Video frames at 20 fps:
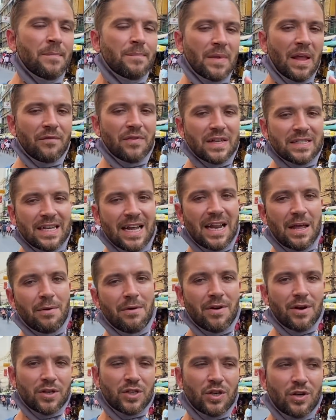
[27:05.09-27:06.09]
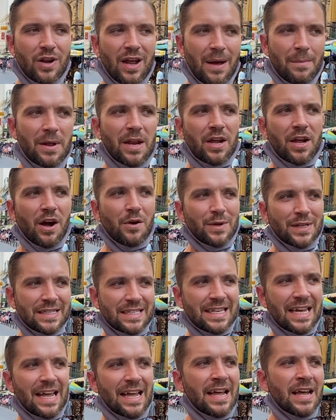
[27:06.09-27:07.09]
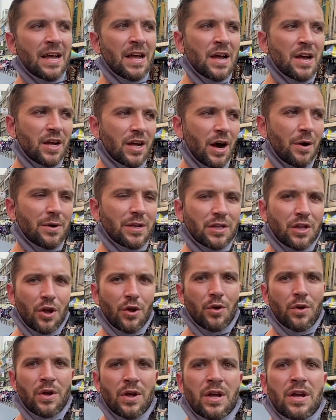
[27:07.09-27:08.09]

if there's anywhere else you'd like me to go and see, go and do.